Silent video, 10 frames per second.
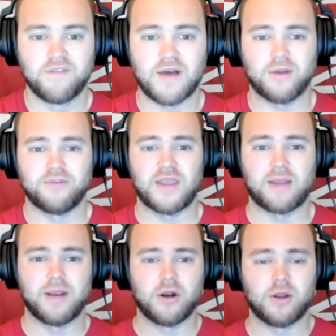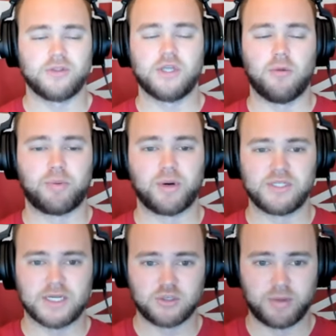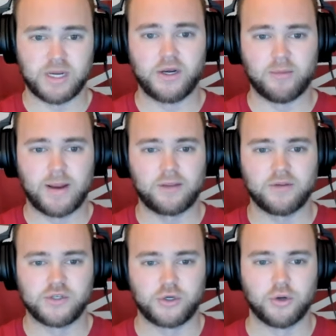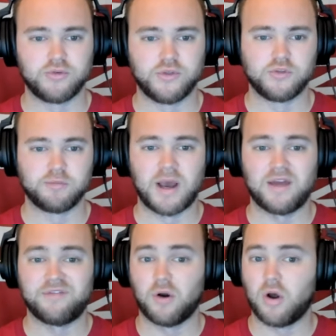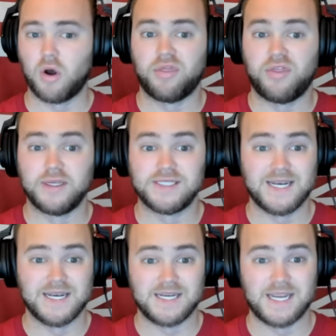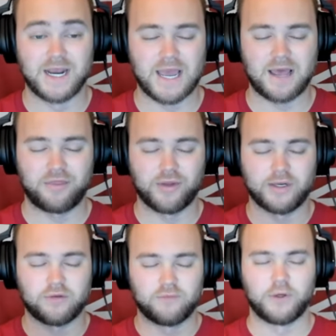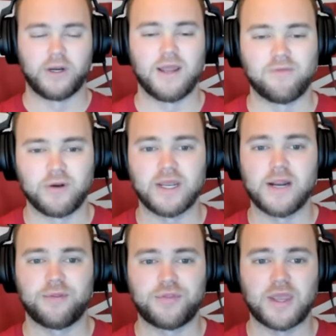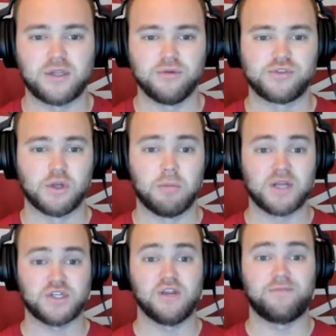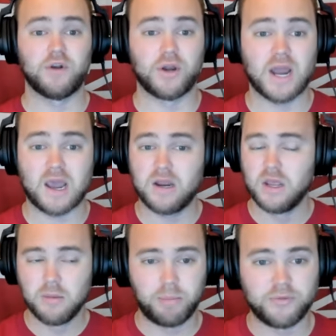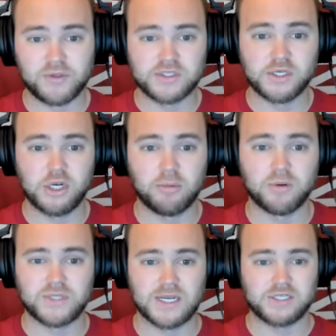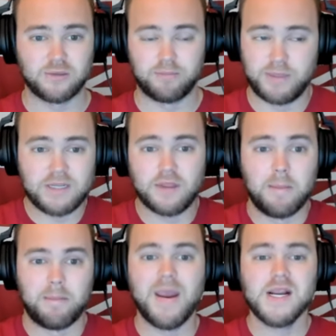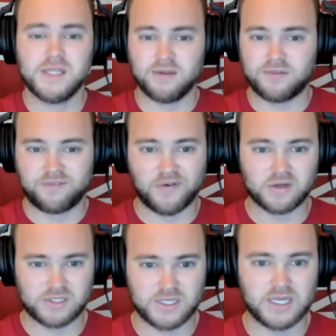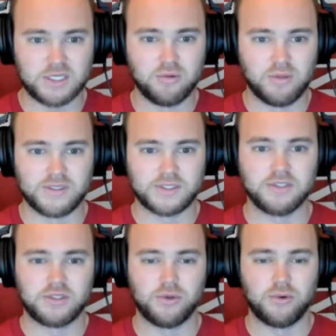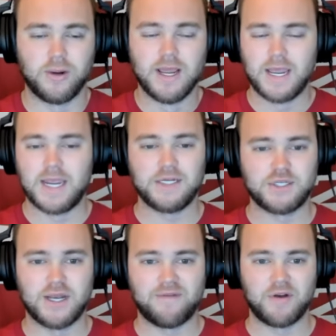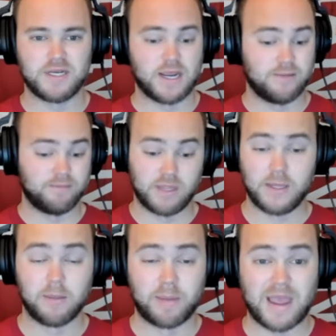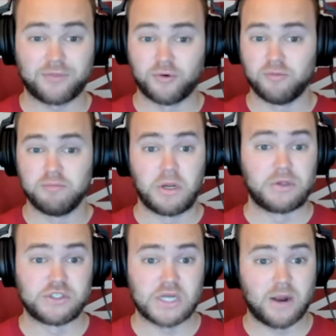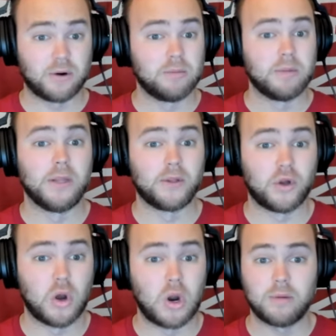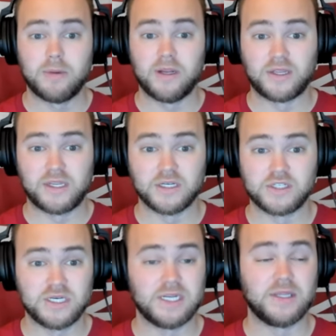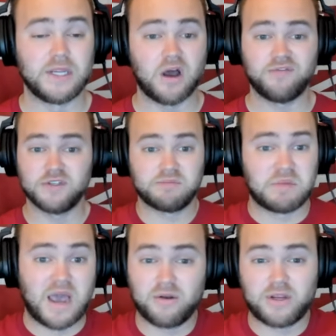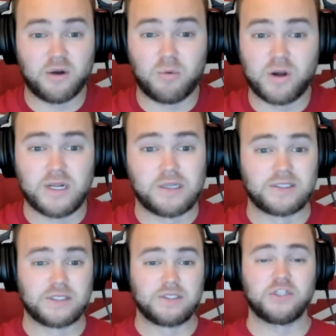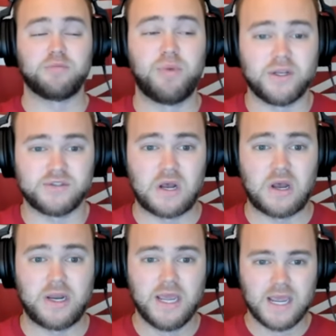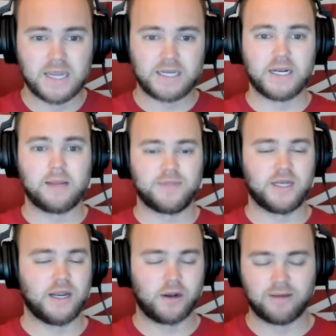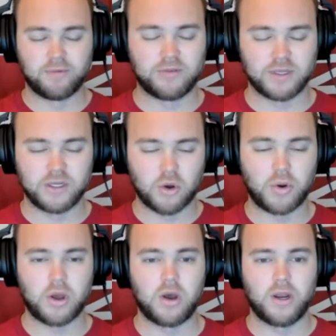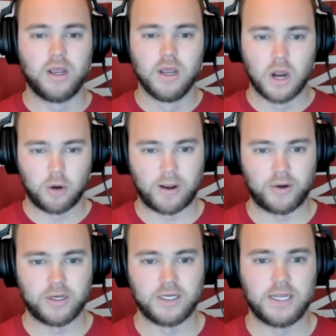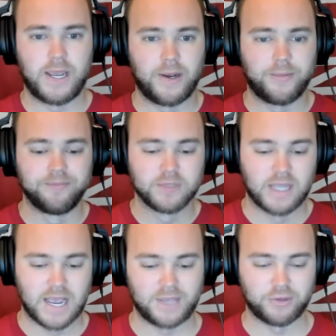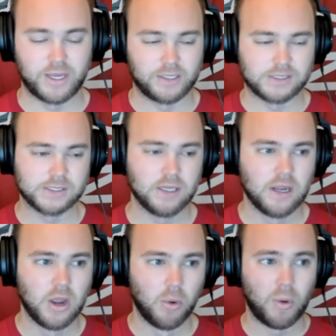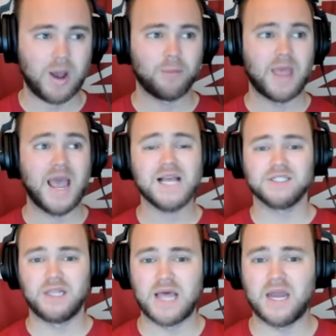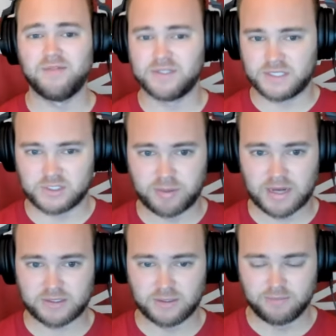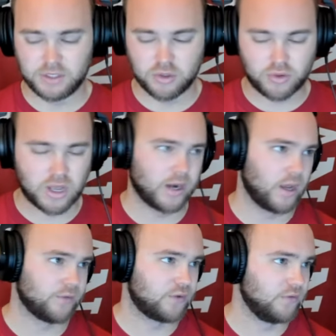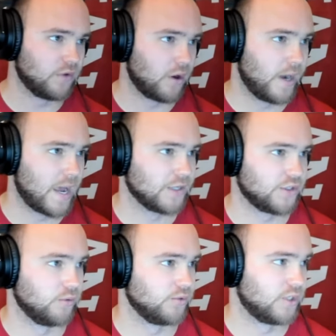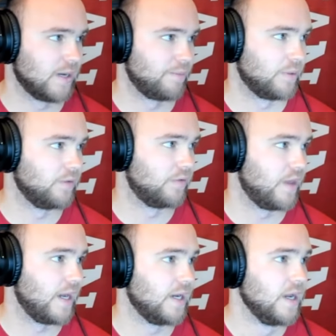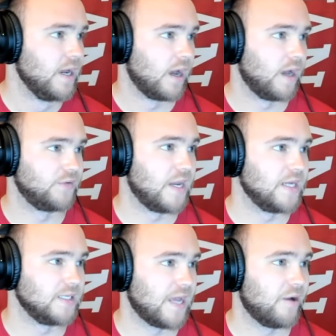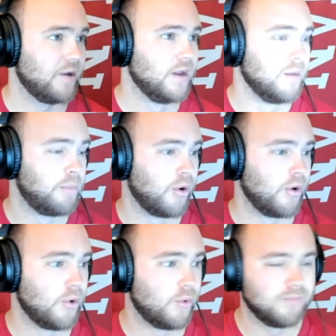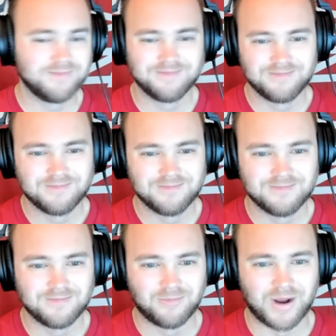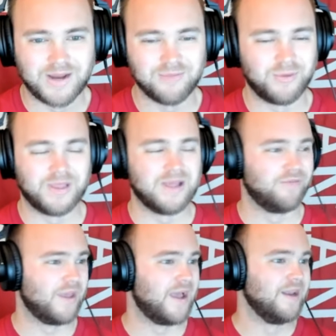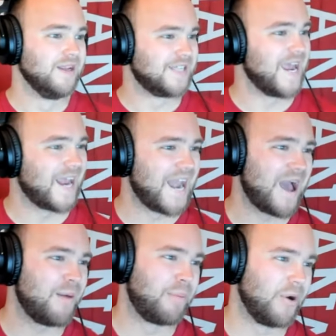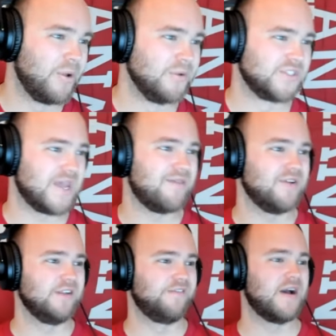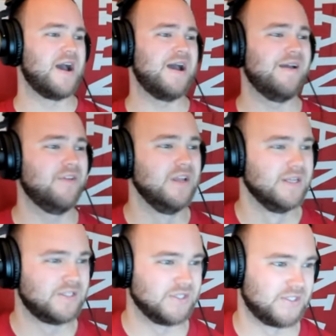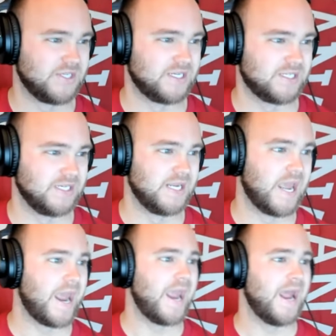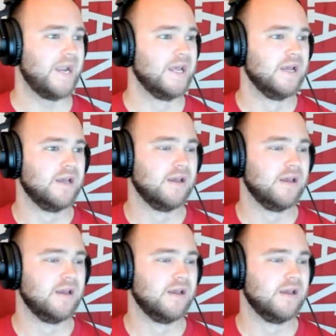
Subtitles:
Final segment here on the show. Appreciate you being here, making this your go-to spot for all things Indiana athletics. If you're an everydayer, thank you so much. If you're not, put this in your rotation. Make this the first thing you listen to each and every day. In the bathroom, in the shower, in the car, in the kitchen, in the office. I don't care where you listen. Just put us on and get up to date on everything going on around Indiana athletics. Well, as a lot of us expected, the UConn Huskies are national champions. They take down Purdue, right? We love that. Taking down Purdue 75-60. And